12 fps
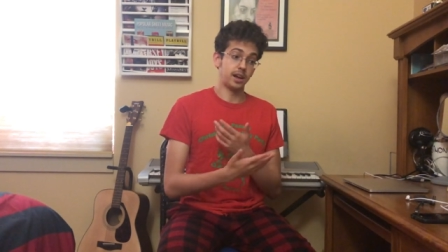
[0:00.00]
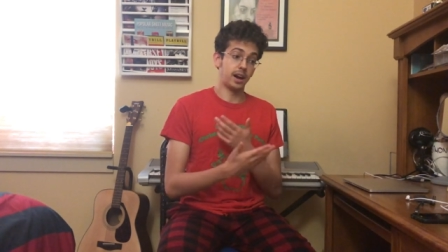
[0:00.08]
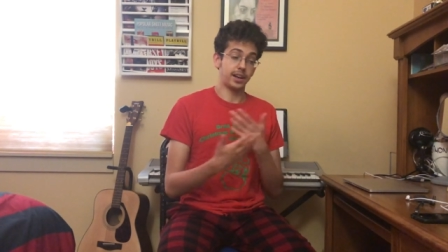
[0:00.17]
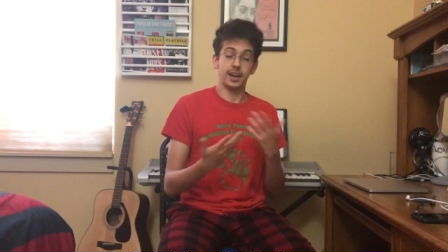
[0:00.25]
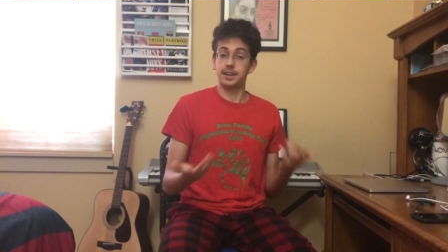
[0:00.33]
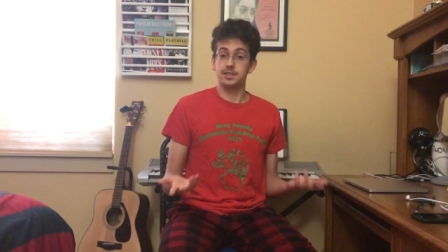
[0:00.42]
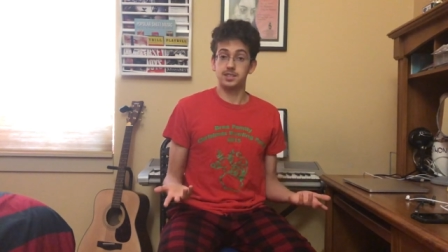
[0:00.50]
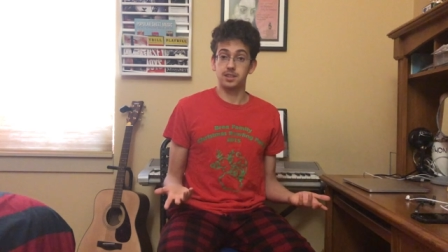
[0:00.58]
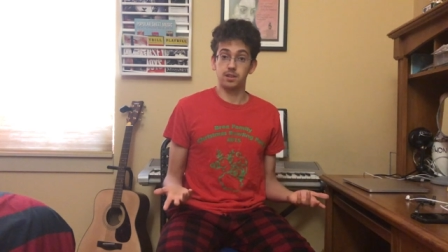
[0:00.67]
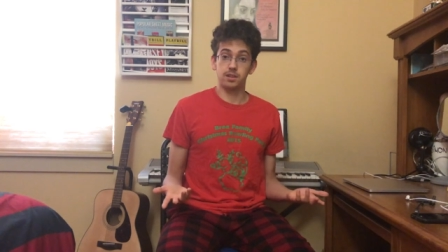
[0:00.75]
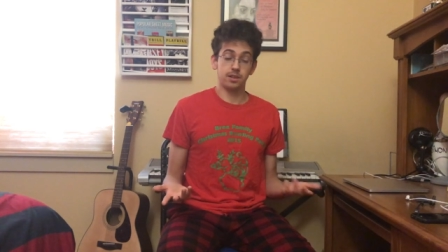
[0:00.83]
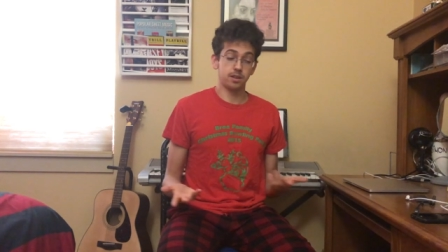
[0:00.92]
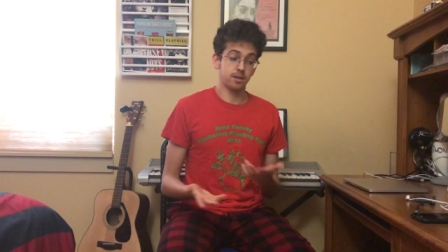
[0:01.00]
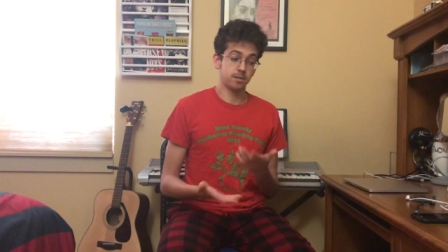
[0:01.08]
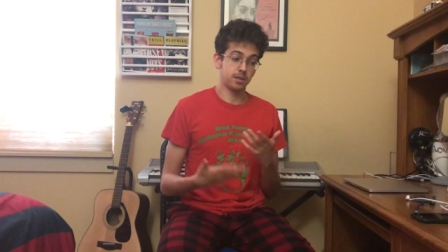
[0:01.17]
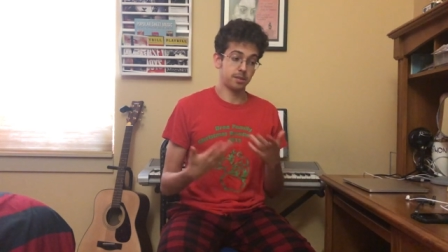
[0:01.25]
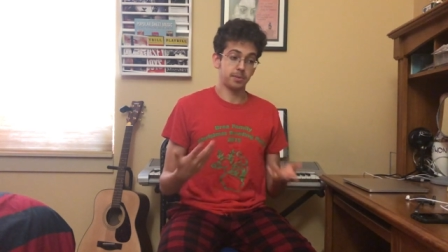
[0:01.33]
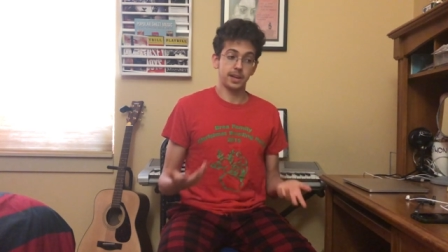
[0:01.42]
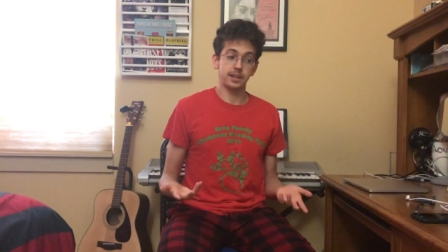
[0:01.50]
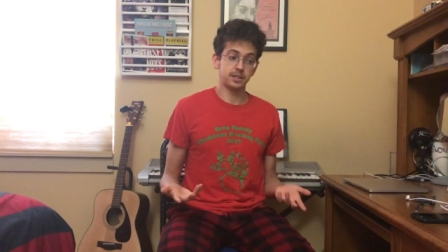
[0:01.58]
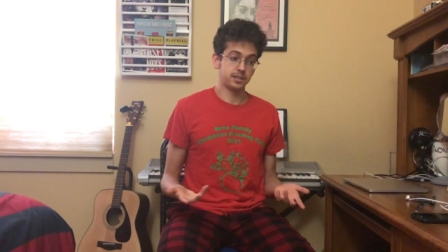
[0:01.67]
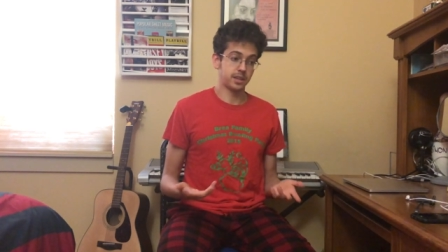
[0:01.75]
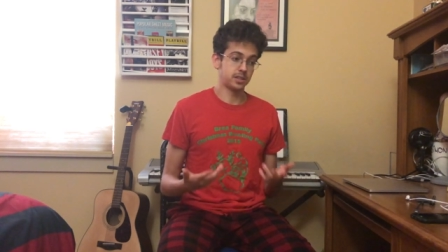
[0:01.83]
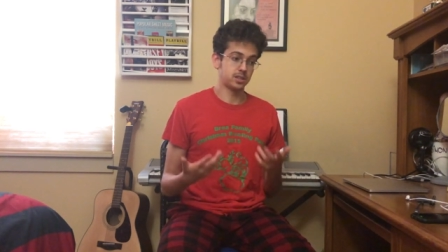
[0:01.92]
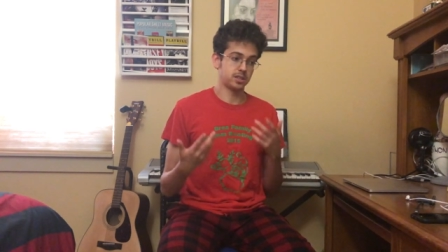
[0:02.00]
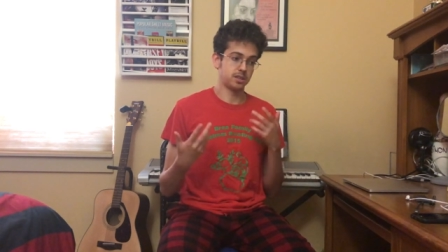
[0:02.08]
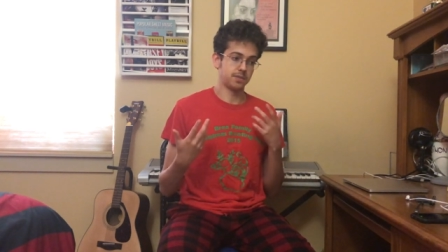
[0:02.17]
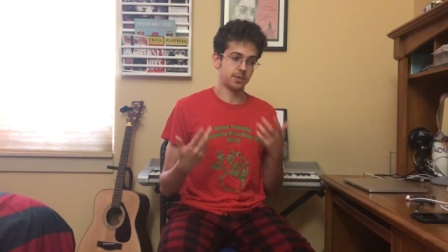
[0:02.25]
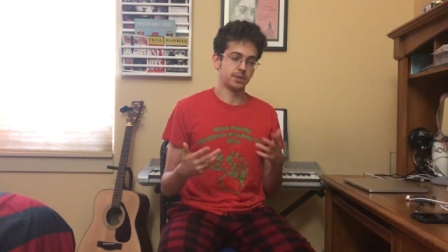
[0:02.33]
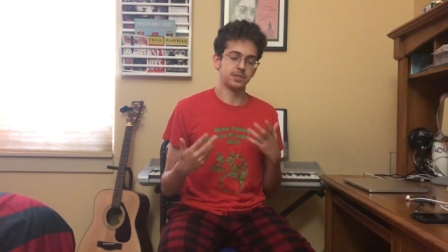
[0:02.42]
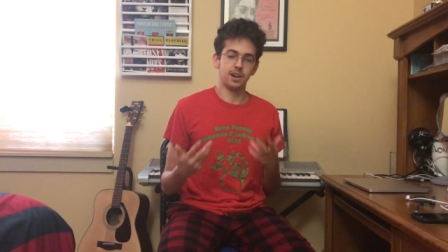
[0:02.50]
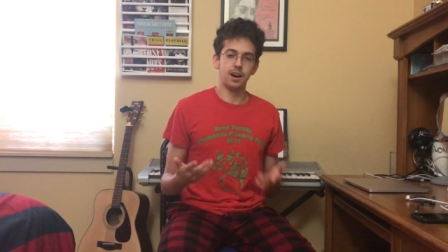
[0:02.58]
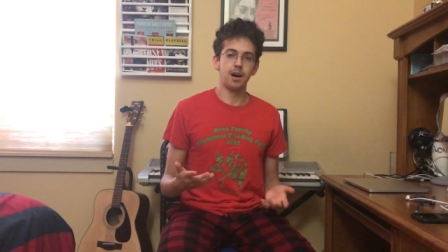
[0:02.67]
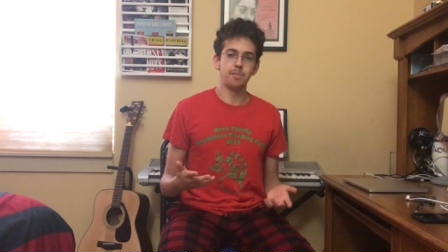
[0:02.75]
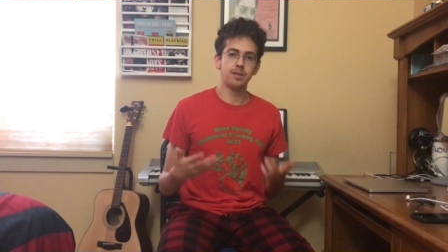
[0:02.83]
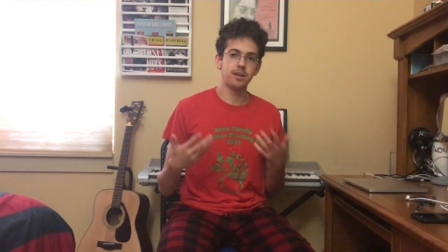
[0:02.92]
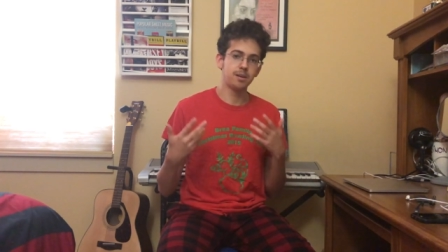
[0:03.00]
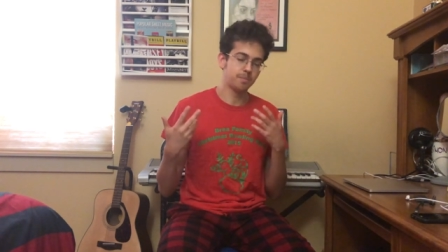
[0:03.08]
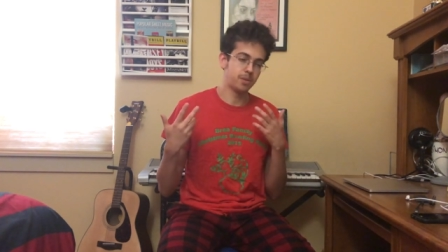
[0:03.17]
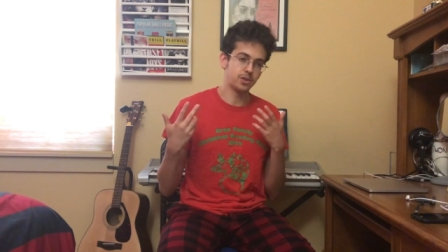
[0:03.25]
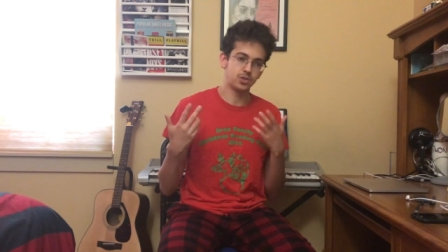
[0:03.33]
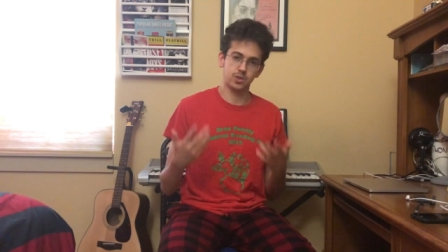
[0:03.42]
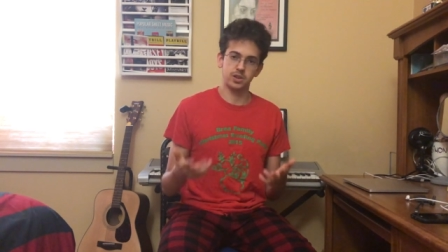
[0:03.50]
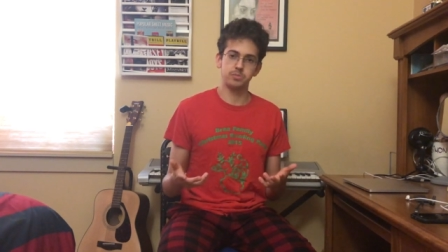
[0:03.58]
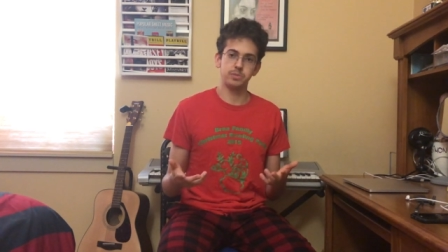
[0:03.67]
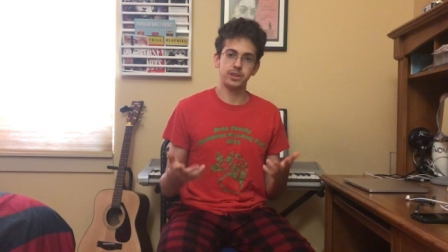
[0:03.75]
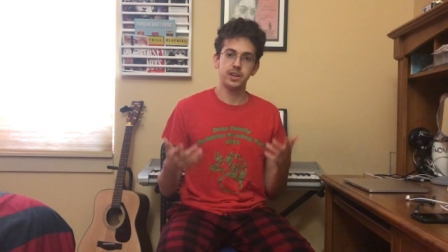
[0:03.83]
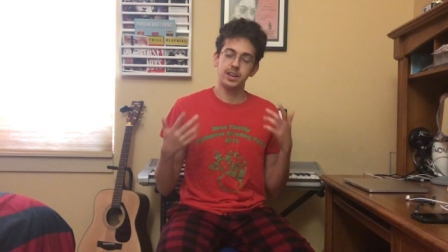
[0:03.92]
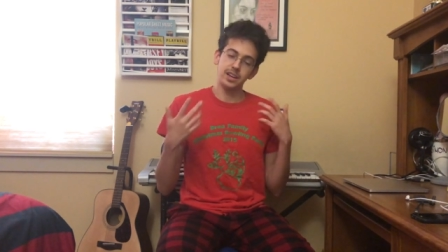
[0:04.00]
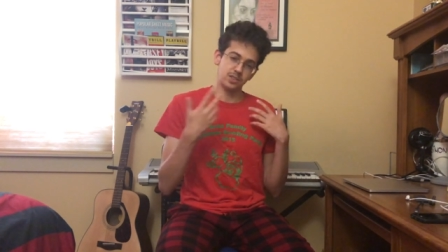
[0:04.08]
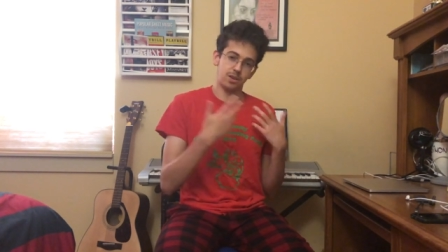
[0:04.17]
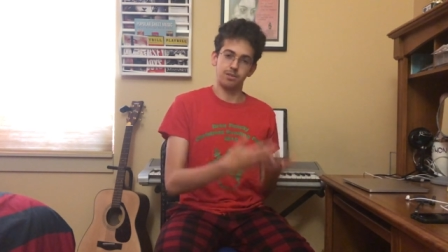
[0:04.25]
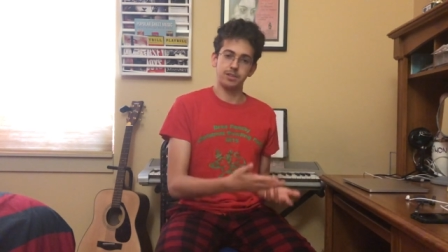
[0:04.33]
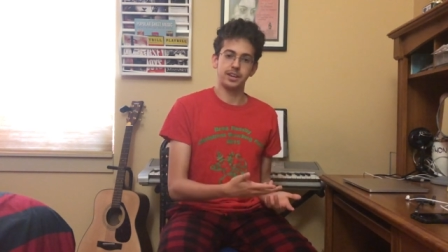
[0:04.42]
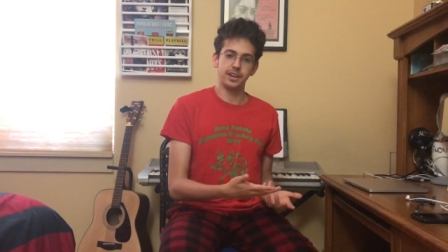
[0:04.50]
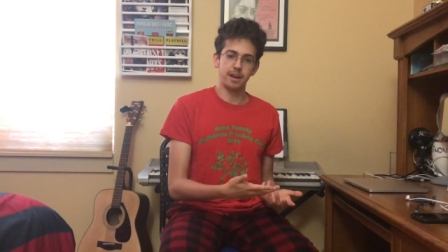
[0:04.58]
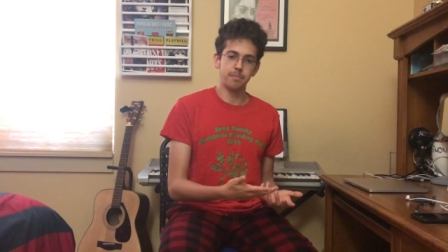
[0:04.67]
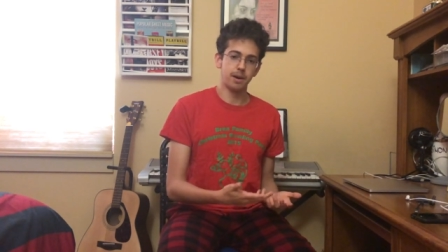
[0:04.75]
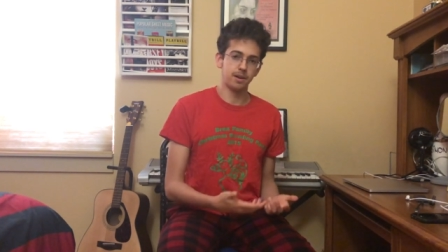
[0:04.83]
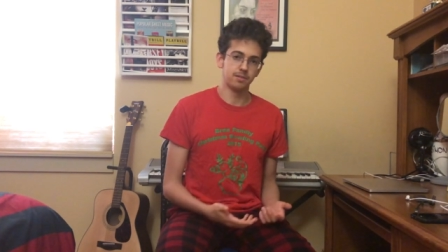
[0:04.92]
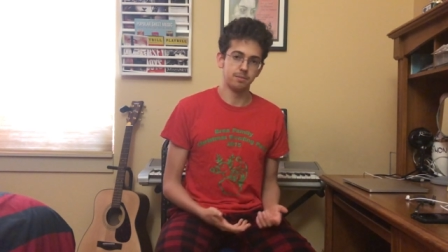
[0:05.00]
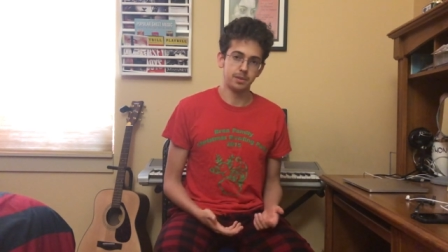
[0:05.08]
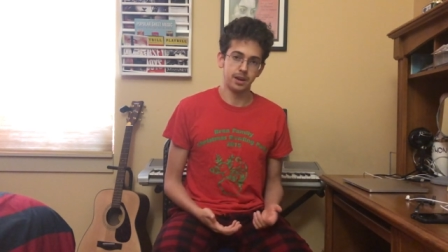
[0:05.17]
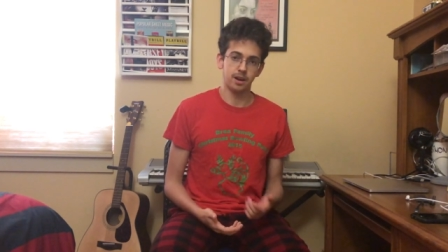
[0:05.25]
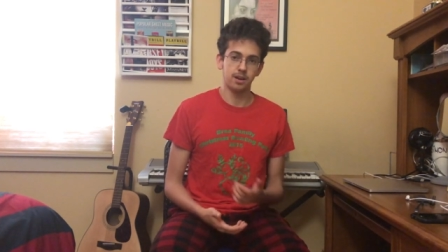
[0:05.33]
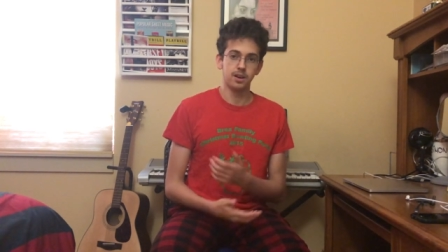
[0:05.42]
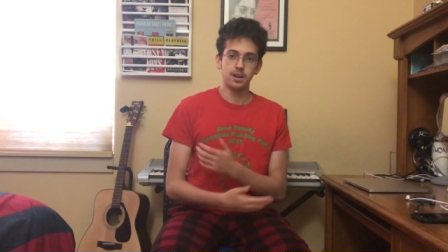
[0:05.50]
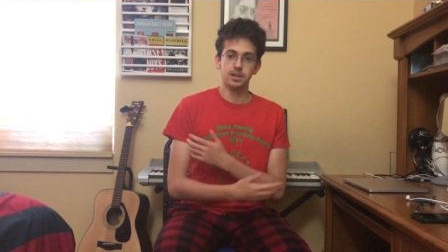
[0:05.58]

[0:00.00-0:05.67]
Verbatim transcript: Again, still in the in the planning stages, even though it's up but trust me, it's only gonna get better from there.